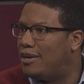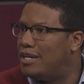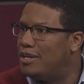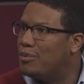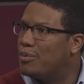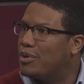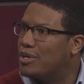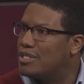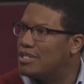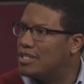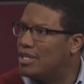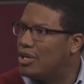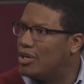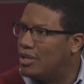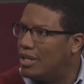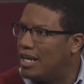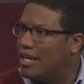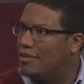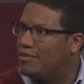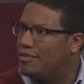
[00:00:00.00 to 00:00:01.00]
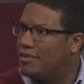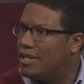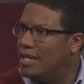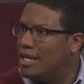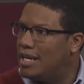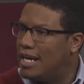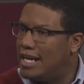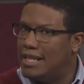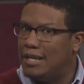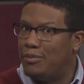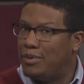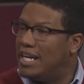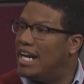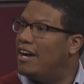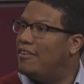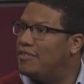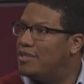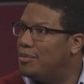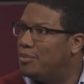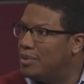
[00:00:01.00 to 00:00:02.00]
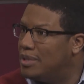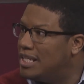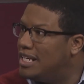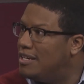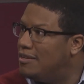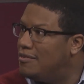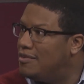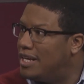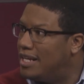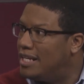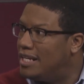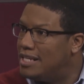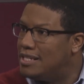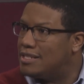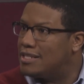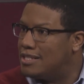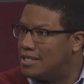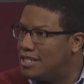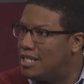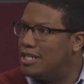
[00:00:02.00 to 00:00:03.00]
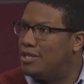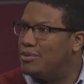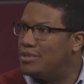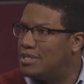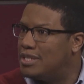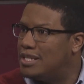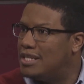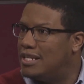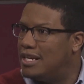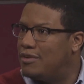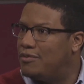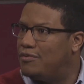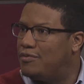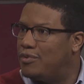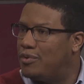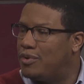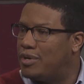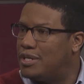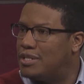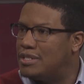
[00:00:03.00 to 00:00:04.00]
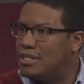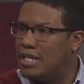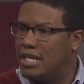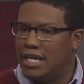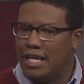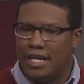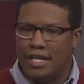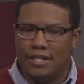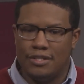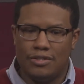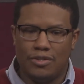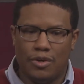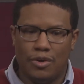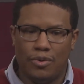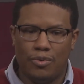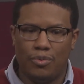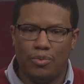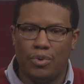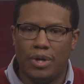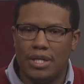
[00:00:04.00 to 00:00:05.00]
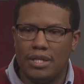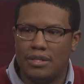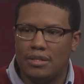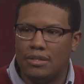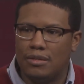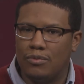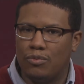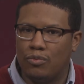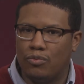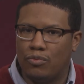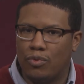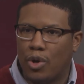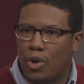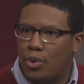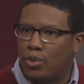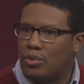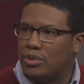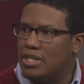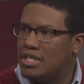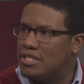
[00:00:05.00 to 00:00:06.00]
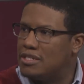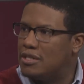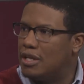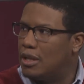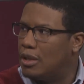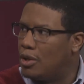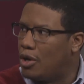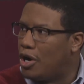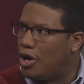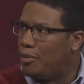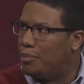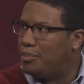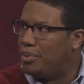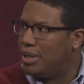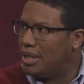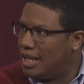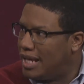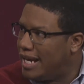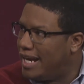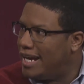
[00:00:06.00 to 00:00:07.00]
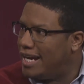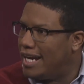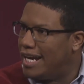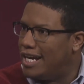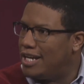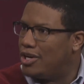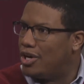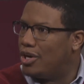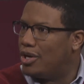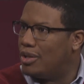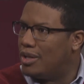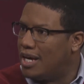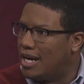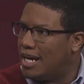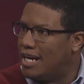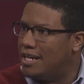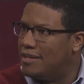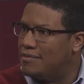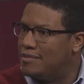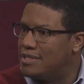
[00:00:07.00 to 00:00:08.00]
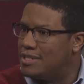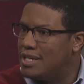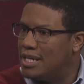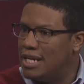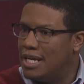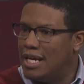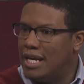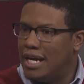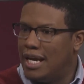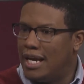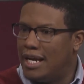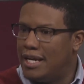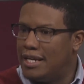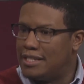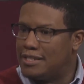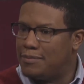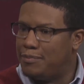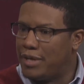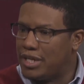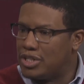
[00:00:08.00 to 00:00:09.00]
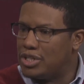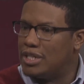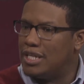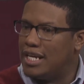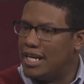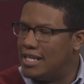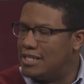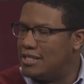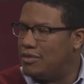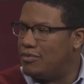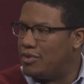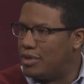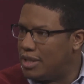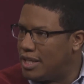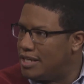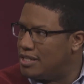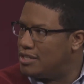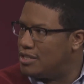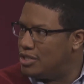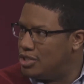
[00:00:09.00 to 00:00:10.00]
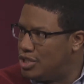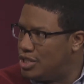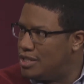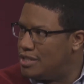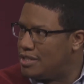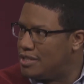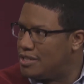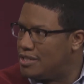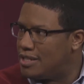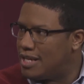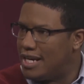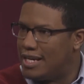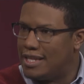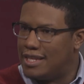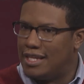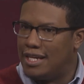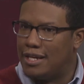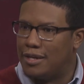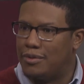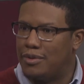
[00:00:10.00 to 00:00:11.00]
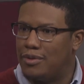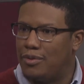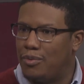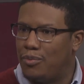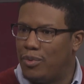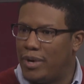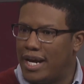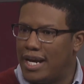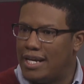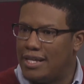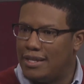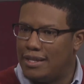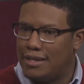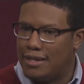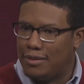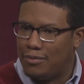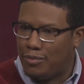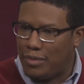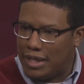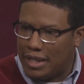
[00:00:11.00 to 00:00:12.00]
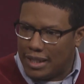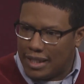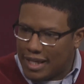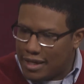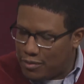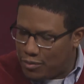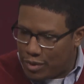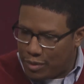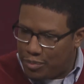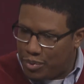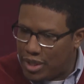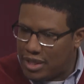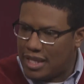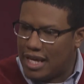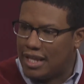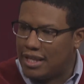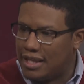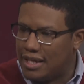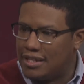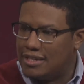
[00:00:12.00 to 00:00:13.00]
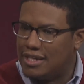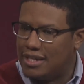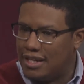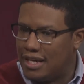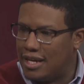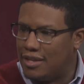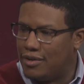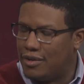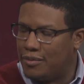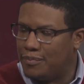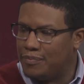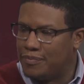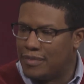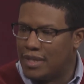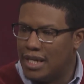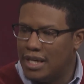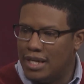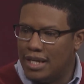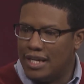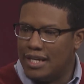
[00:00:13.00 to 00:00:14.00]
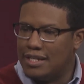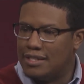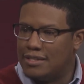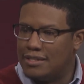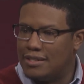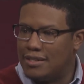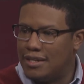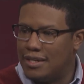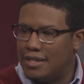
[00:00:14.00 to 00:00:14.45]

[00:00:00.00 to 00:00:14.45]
he works in our life. And then we have to believe that he's continuously there for us. So what role does the law play in our lives, especially as it relates to Jesus? I think the way we put that link together is